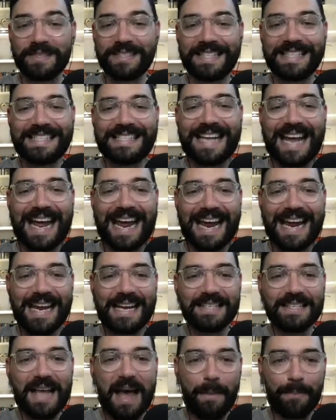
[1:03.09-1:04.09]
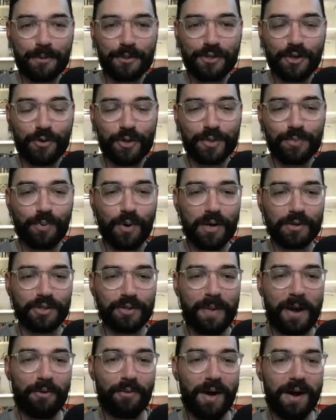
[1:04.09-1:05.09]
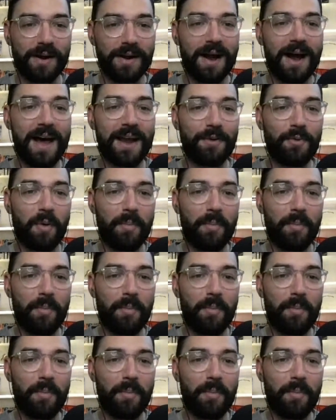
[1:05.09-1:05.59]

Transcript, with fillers: Today's episode is brought to you by Rock Auto.